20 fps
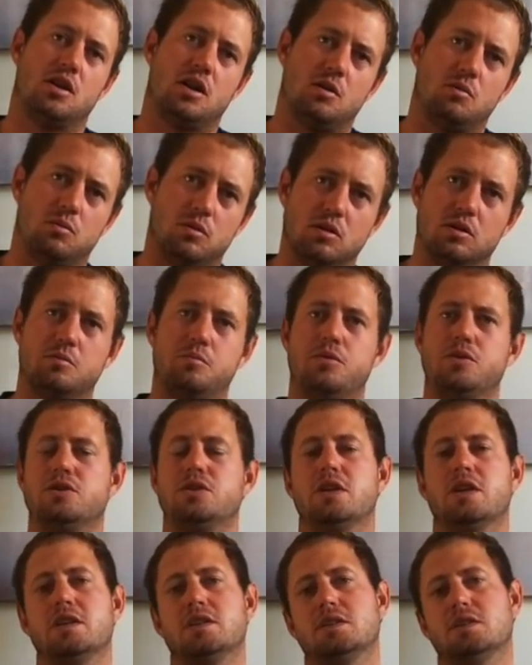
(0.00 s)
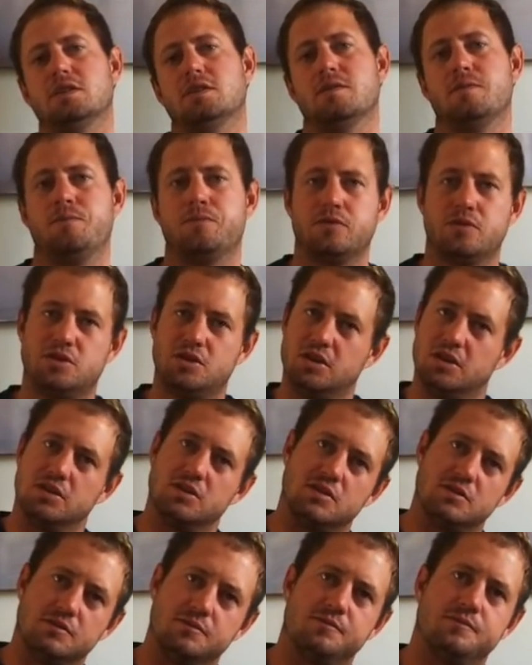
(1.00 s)
I will appreciate it.
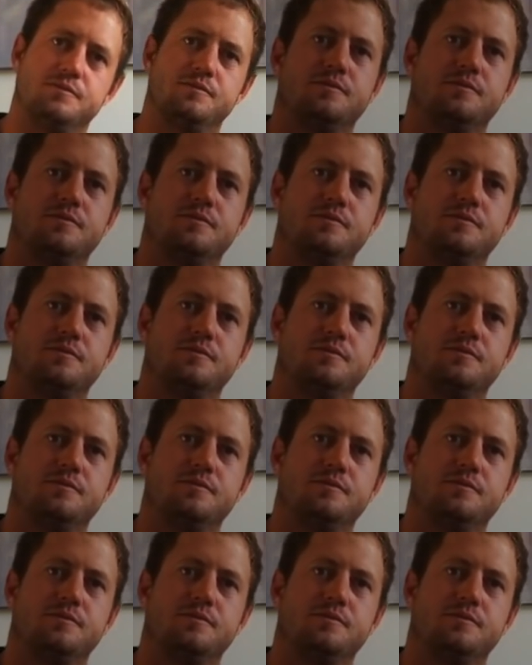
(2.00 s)
Cheers.